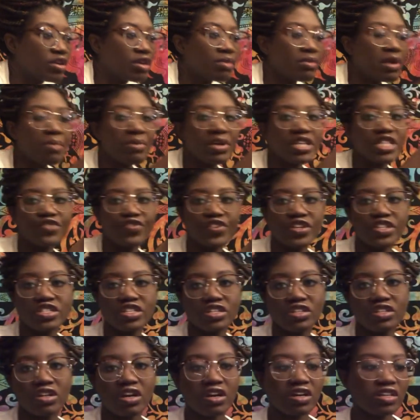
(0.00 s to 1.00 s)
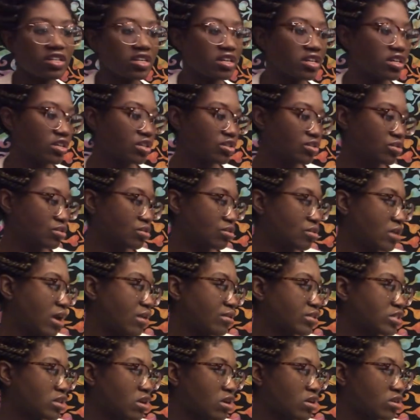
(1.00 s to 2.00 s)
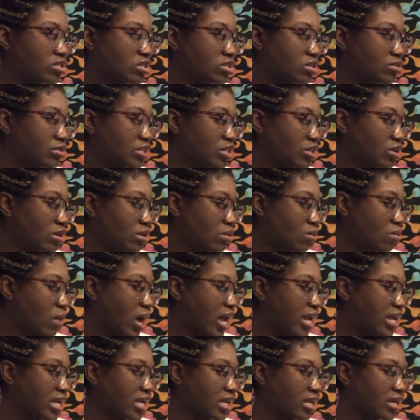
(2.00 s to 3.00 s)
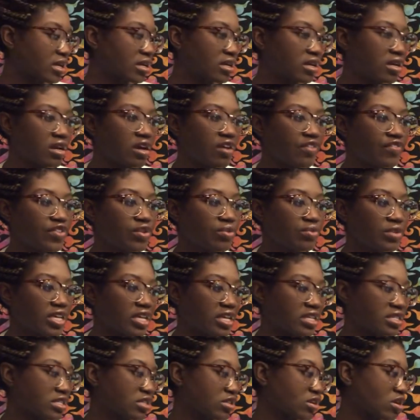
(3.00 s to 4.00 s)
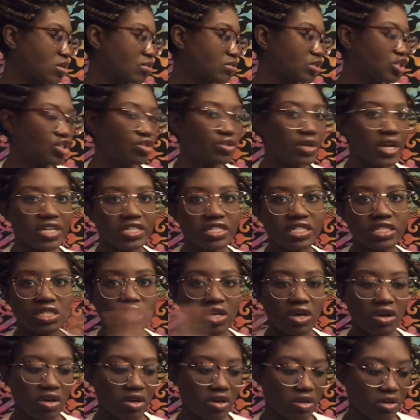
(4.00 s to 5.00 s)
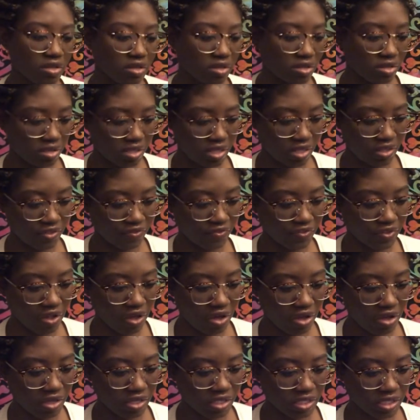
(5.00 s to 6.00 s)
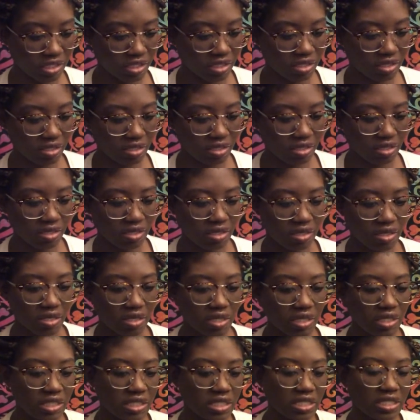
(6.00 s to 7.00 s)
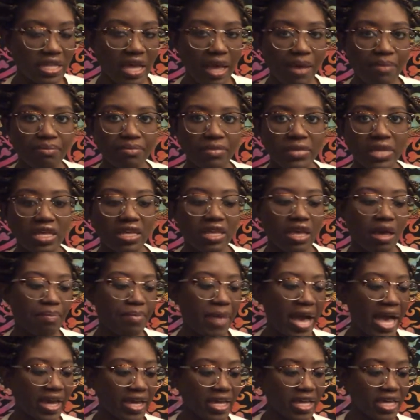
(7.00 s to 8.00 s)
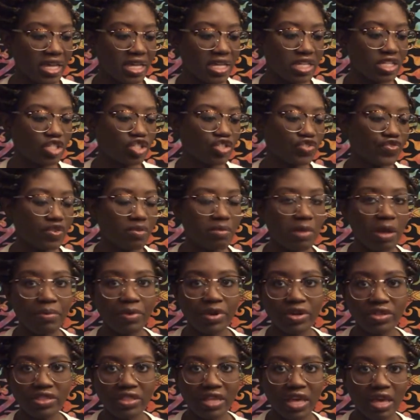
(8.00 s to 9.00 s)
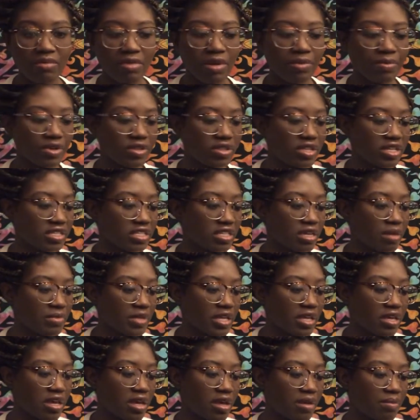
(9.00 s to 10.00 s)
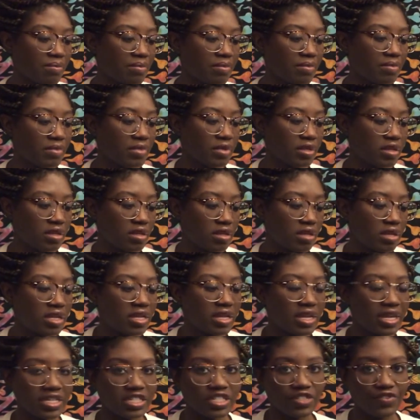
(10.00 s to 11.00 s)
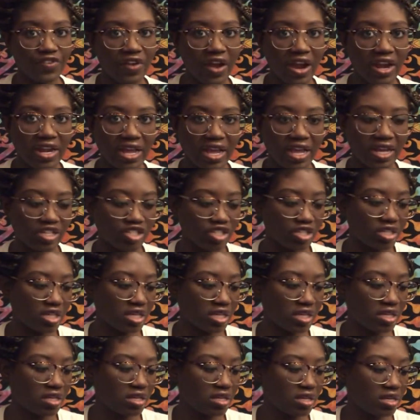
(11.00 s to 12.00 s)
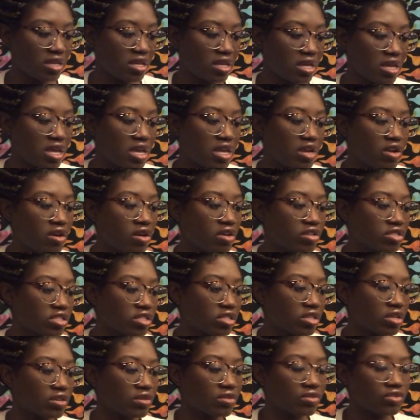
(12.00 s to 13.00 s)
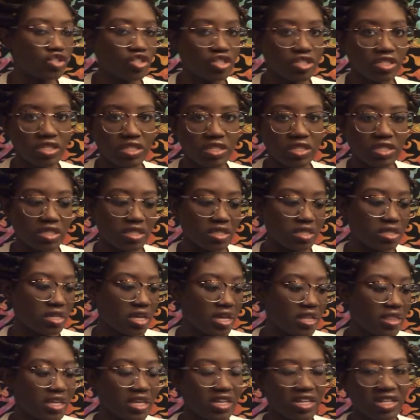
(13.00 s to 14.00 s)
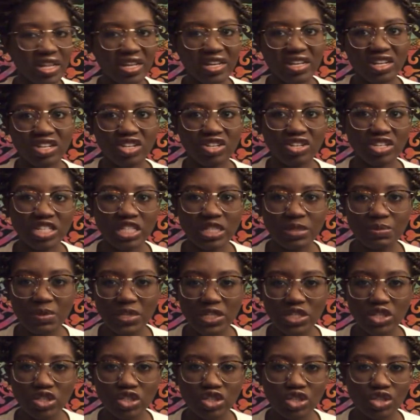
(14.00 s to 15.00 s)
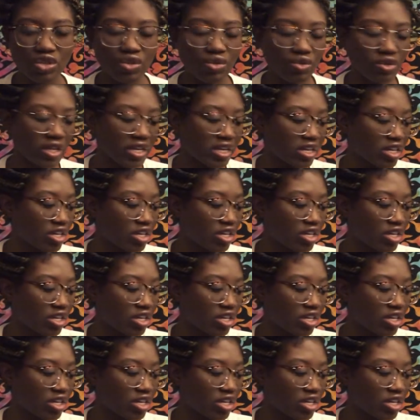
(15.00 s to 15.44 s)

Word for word: one of my best friends, Ananda, who I was also in her wedding a few weekends ago, which you guys saw in the vlogs, sent me a package for my birthday. My birthday's coming up next Friday, actually. And also just, I think like Christmas too,